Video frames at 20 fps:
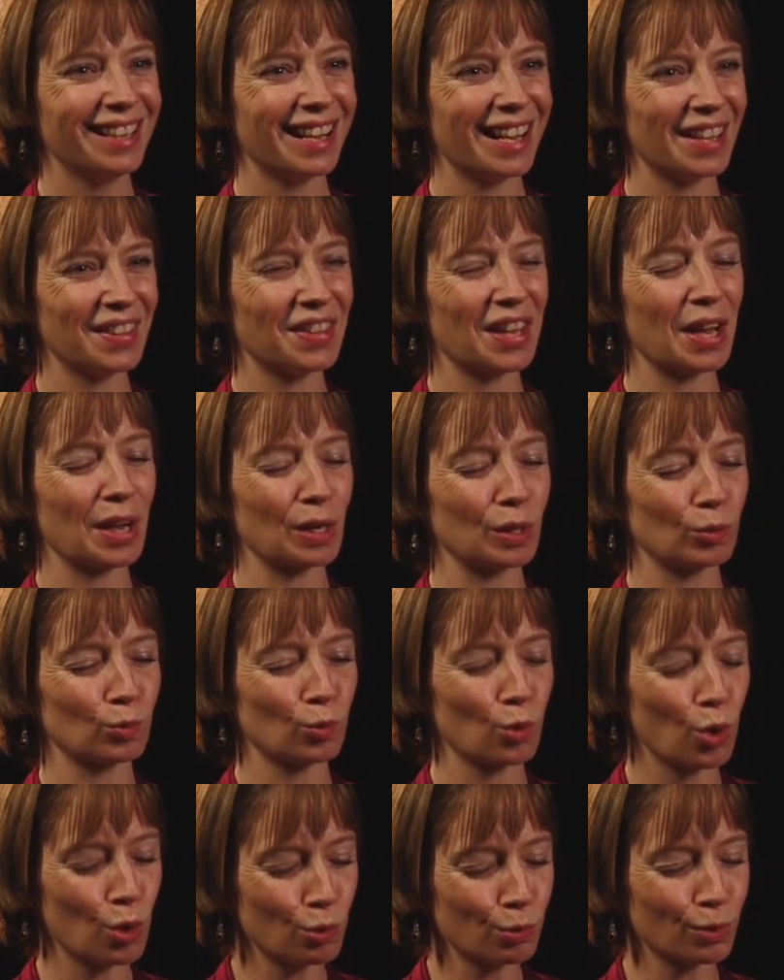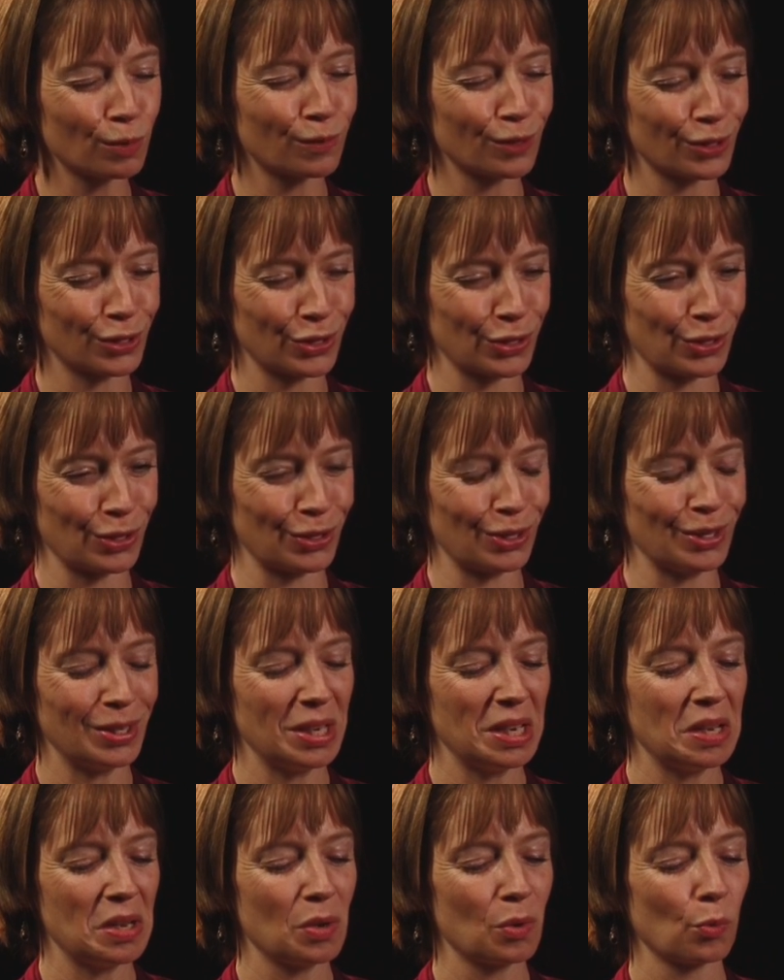and that role reversal
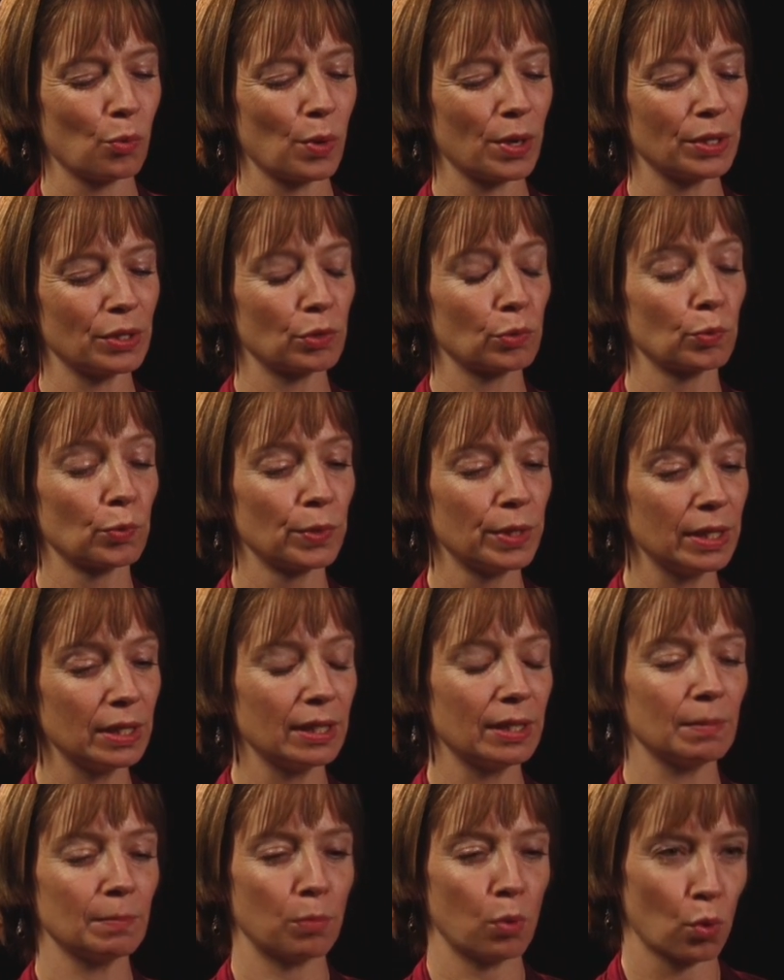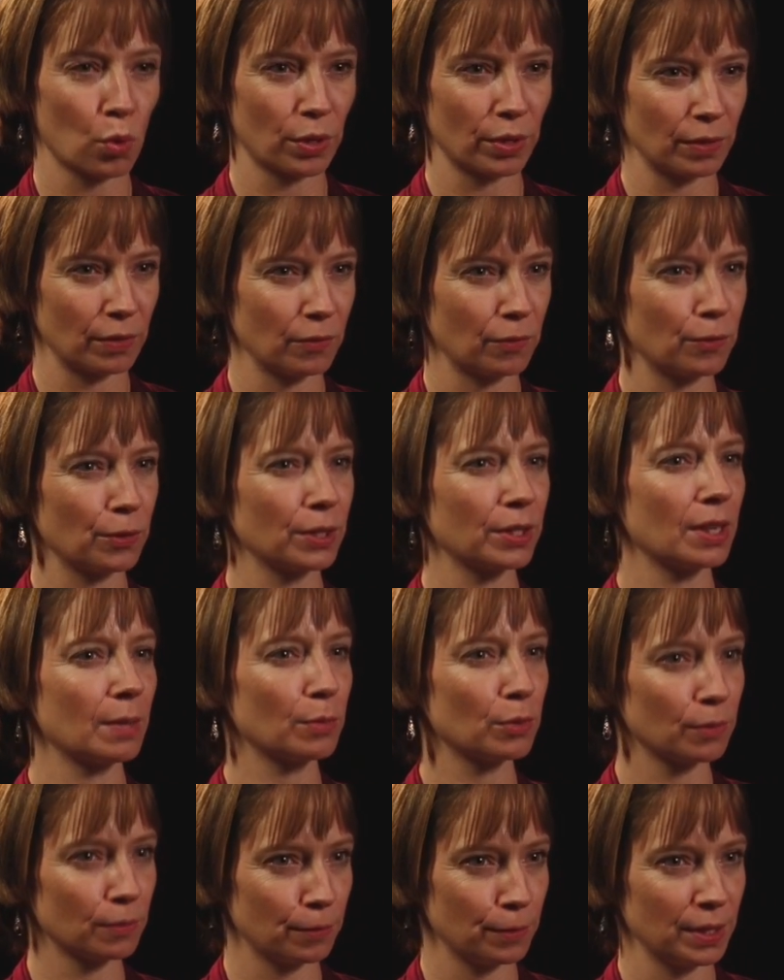was really important for a
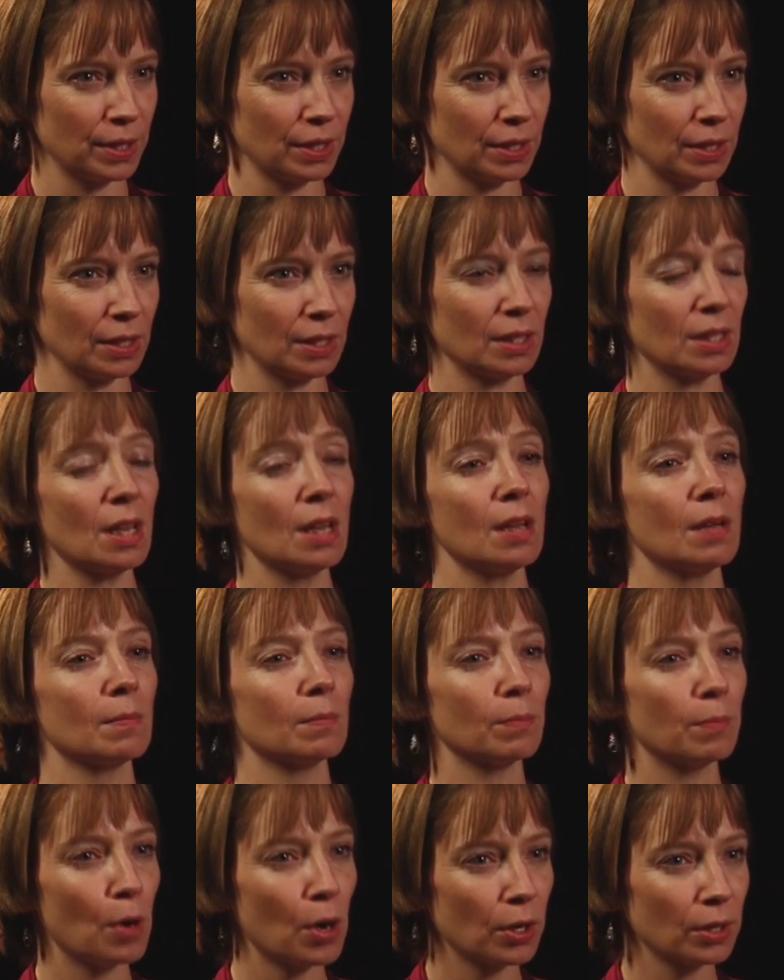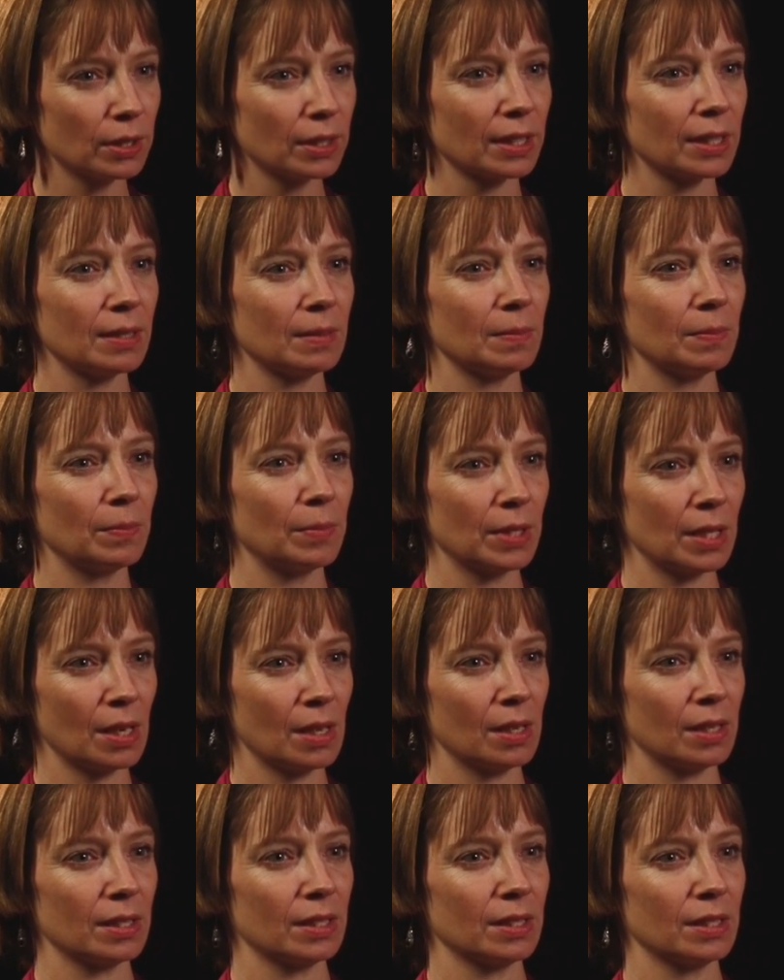number of reasons. Partly
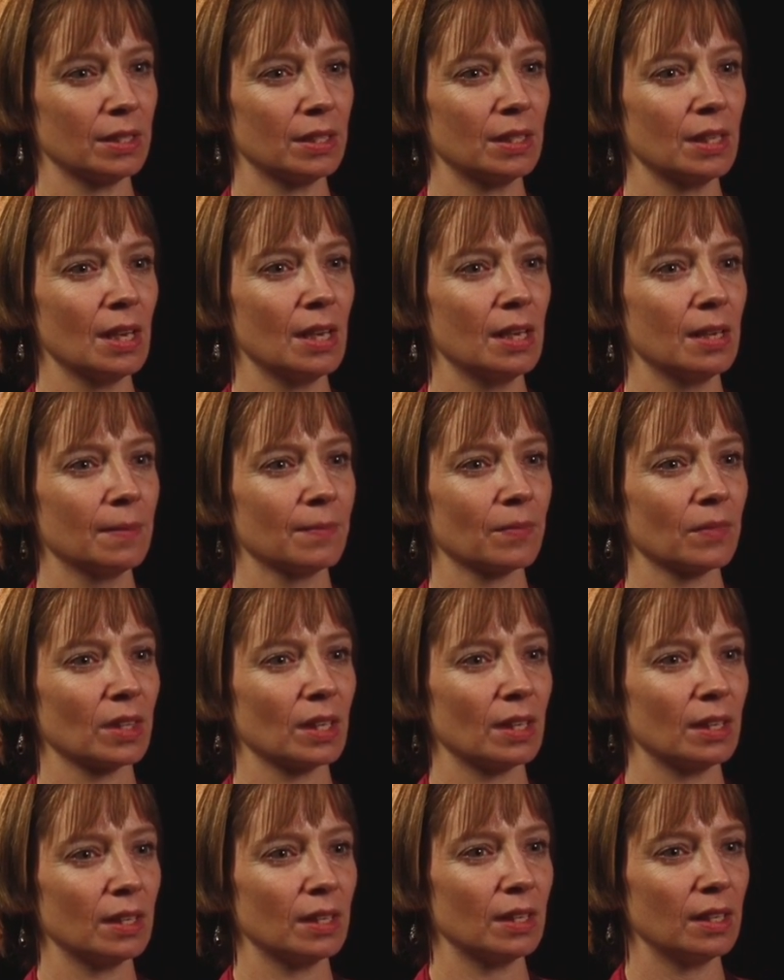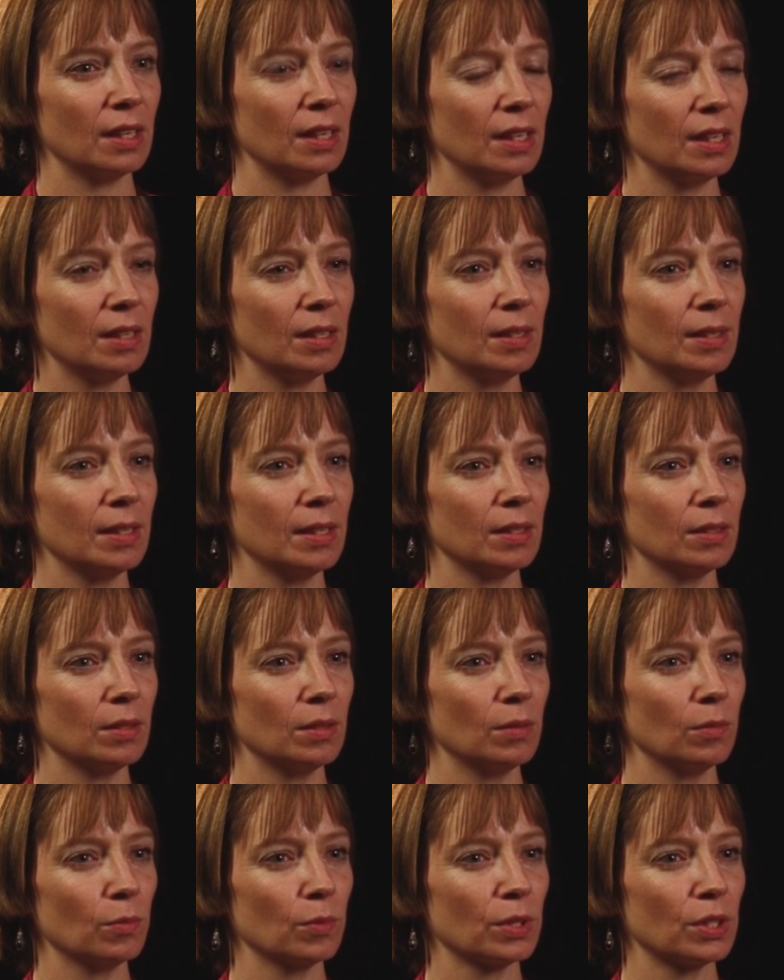because he
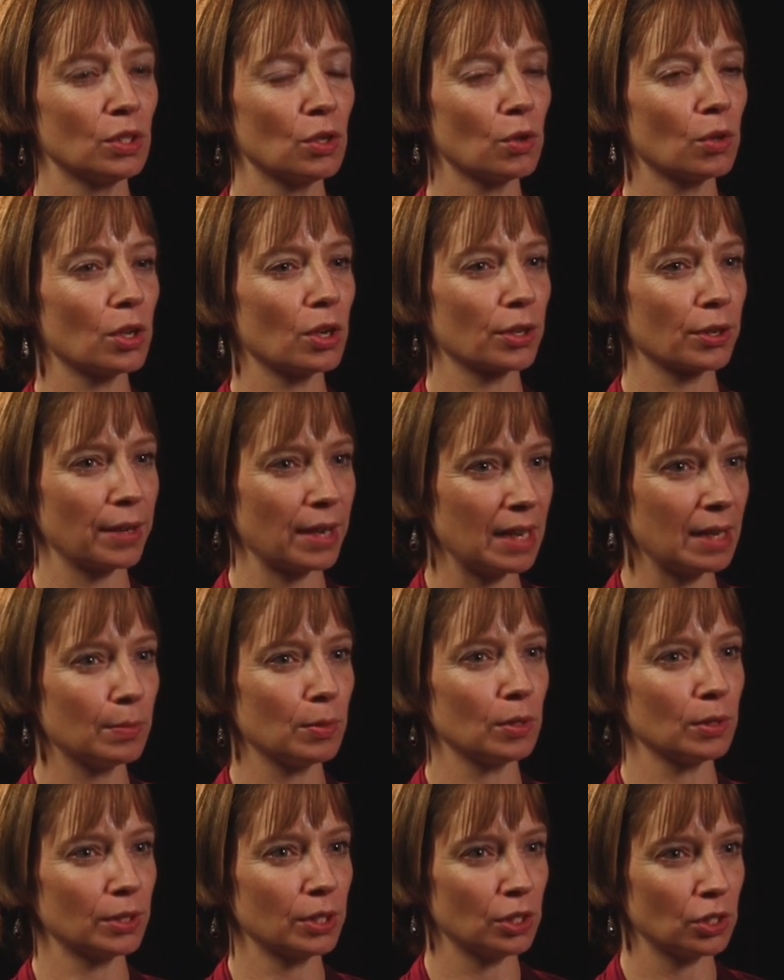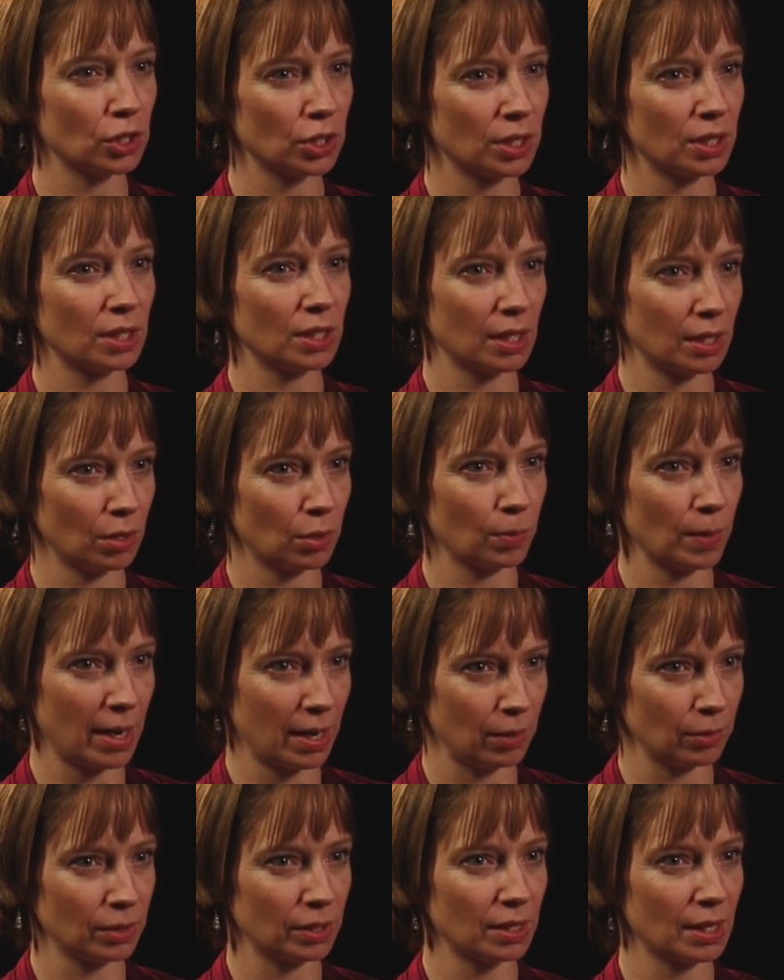was no longer able to just sit
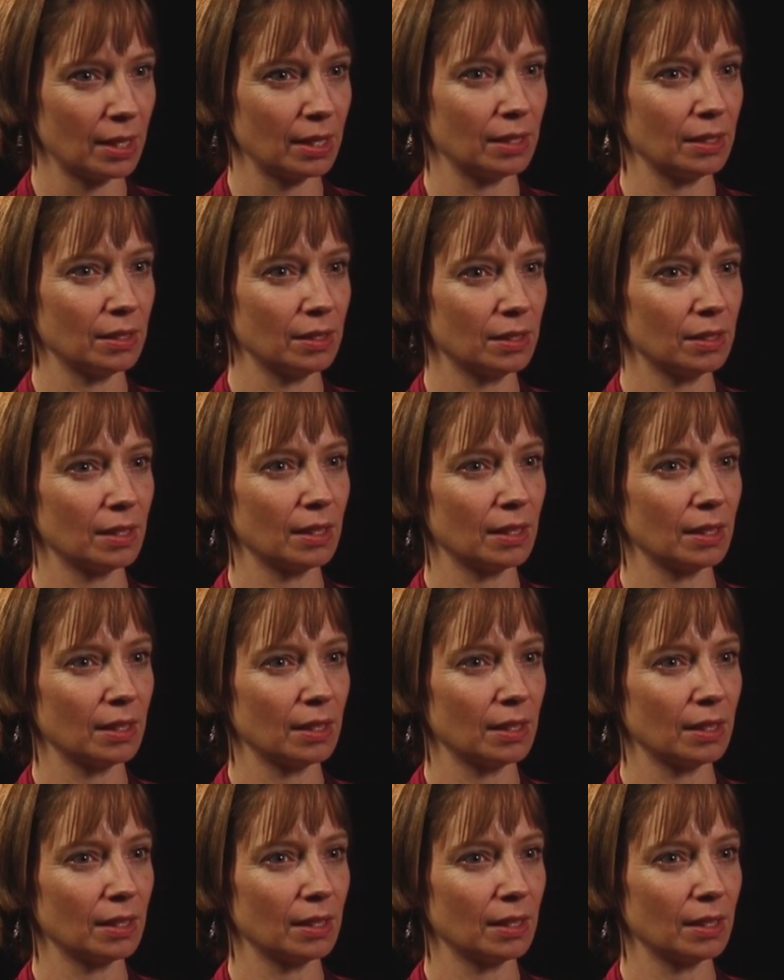around and